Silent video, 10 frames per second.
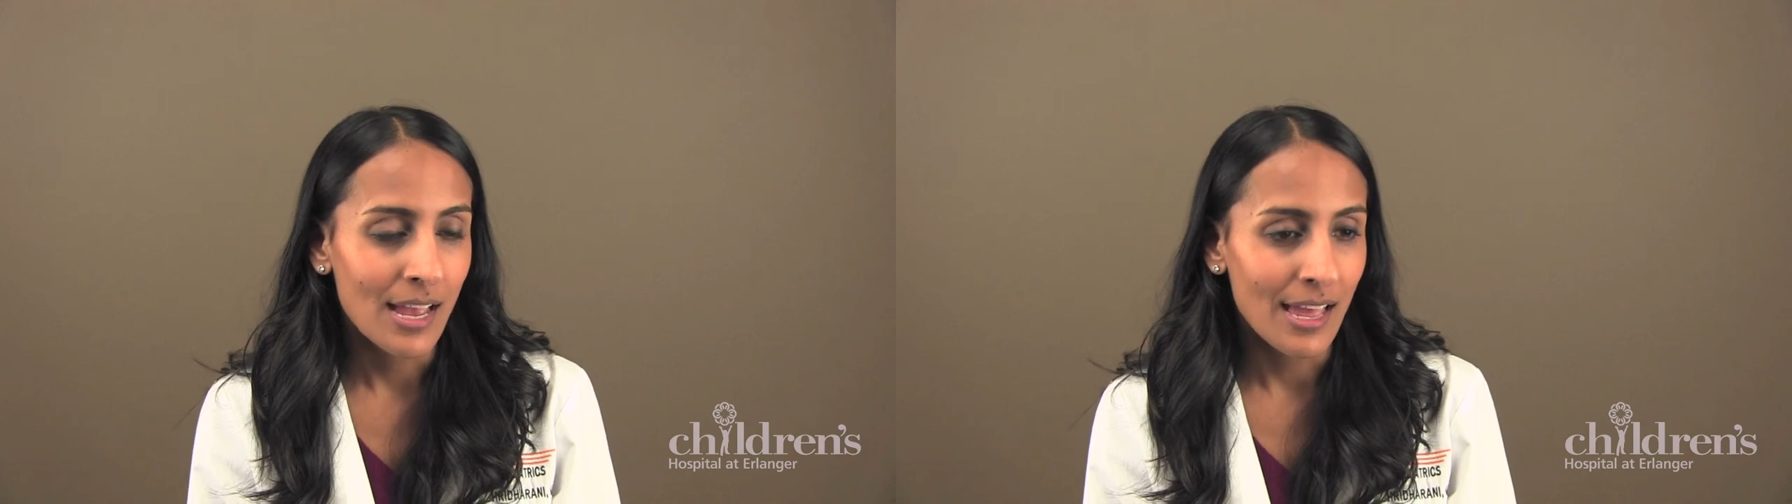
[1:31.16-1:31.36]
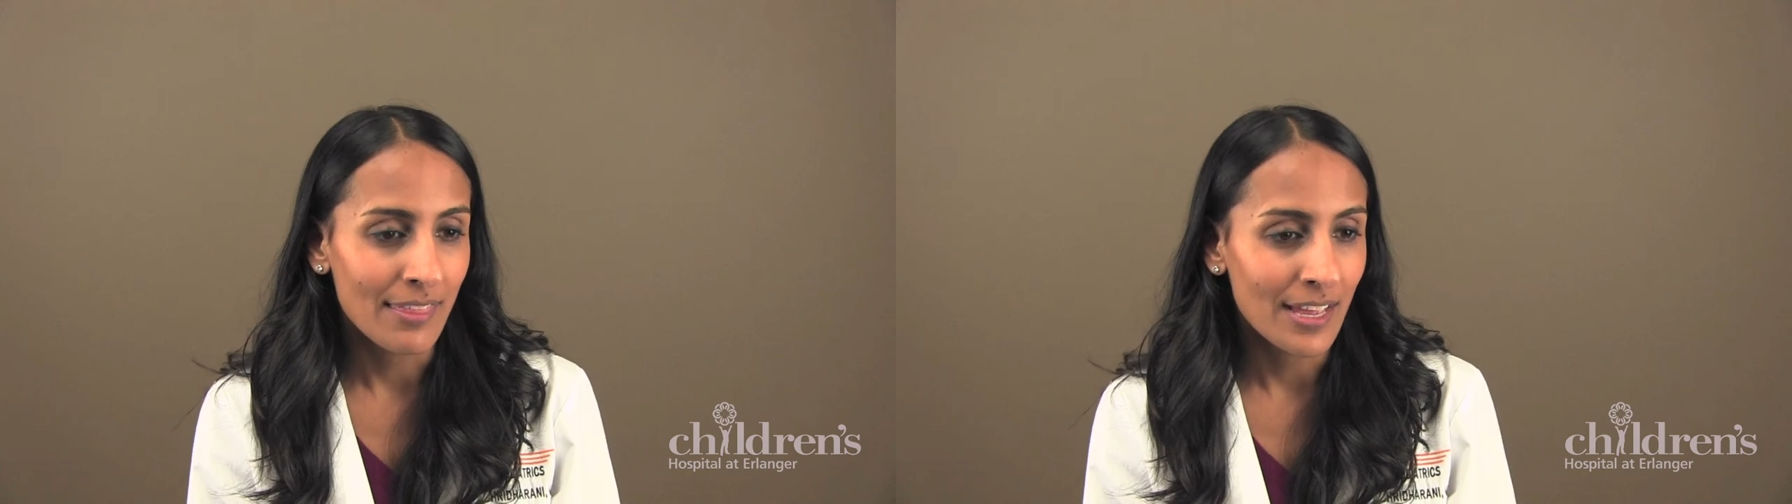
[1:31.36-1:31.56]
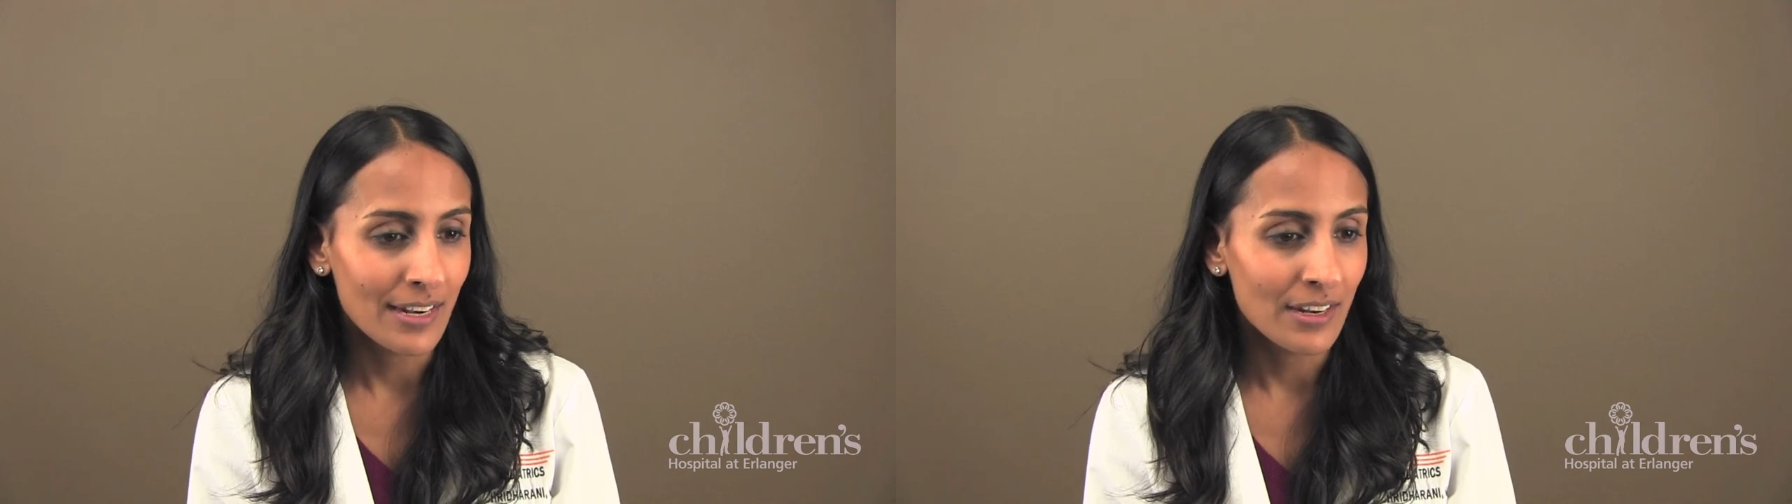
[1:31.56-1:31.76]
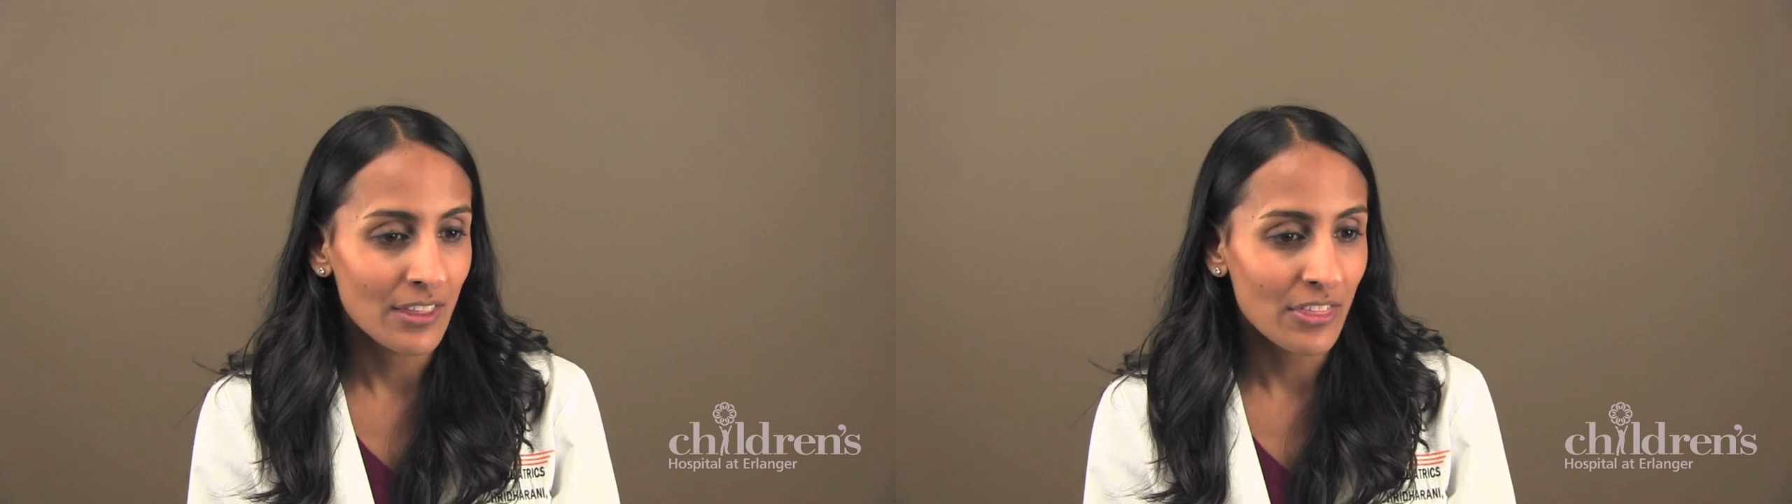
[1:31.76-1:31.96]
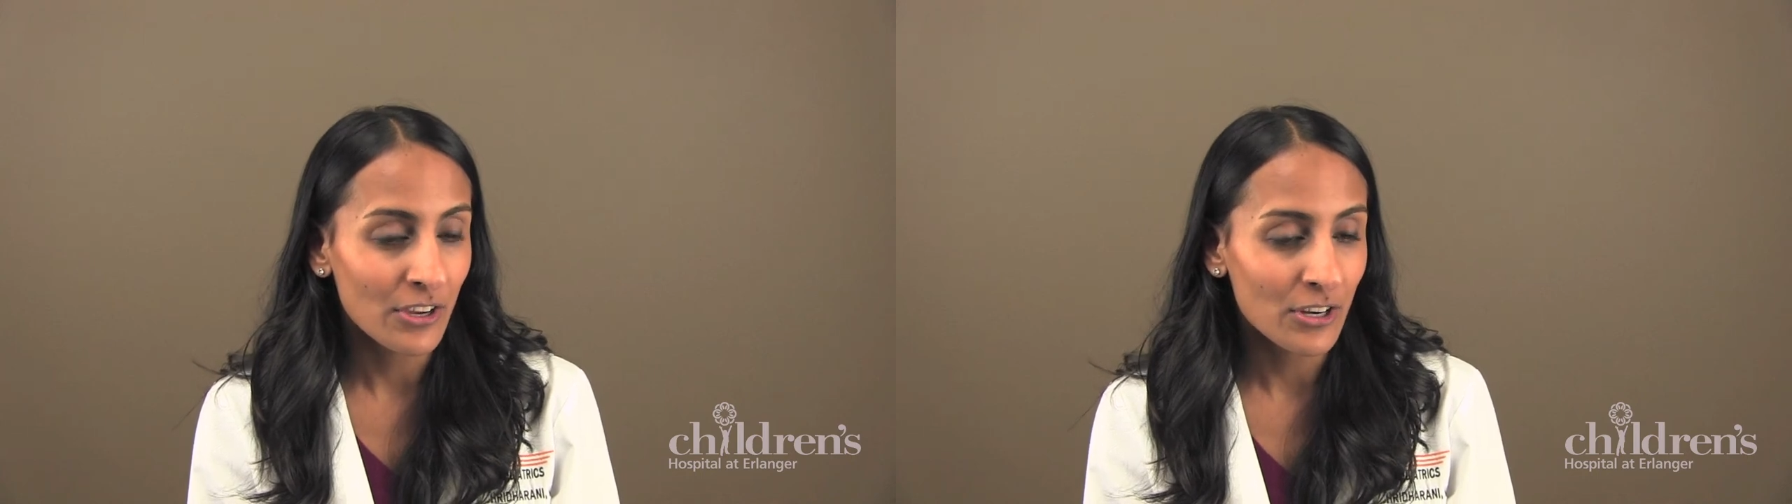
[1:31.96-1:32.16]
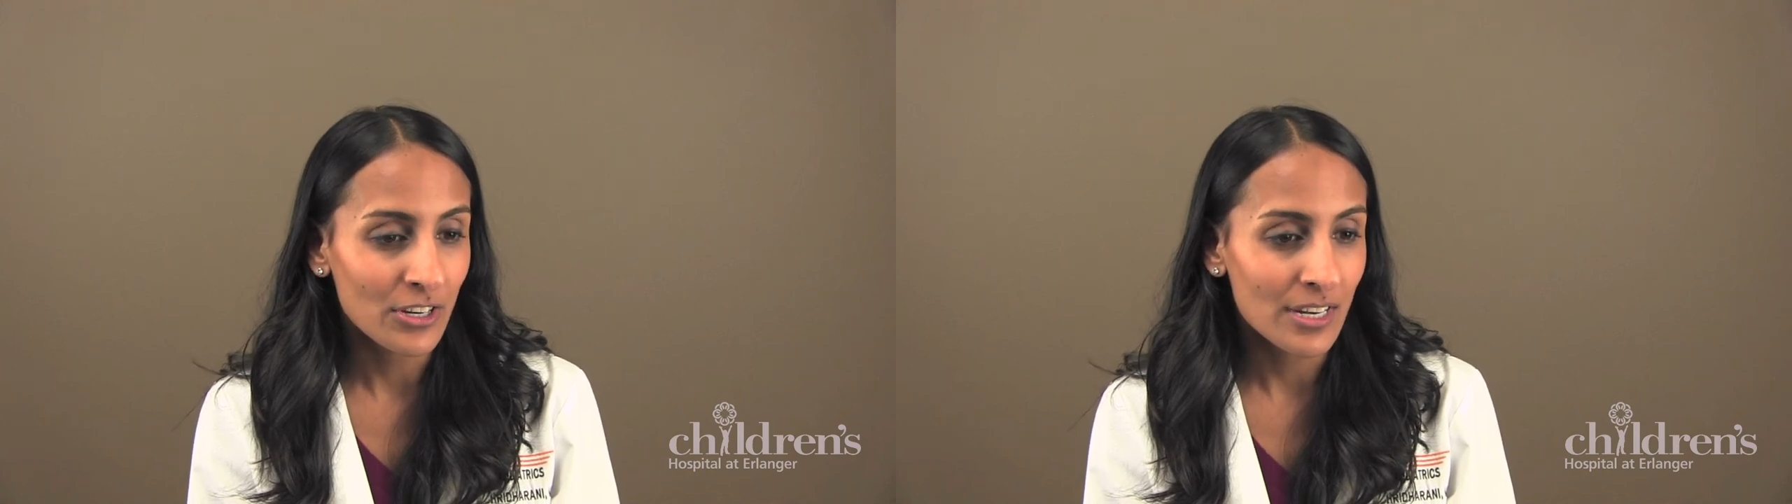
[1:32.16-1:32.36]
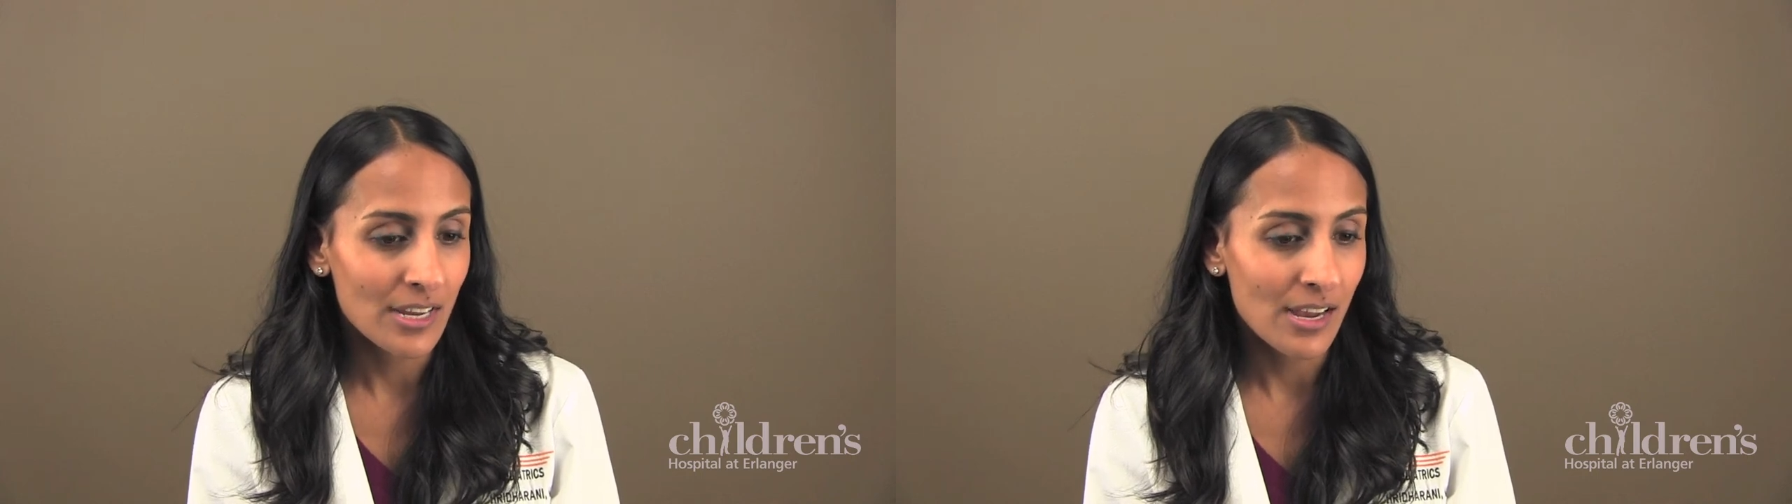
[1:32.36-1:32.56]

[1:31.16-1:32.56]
And then third,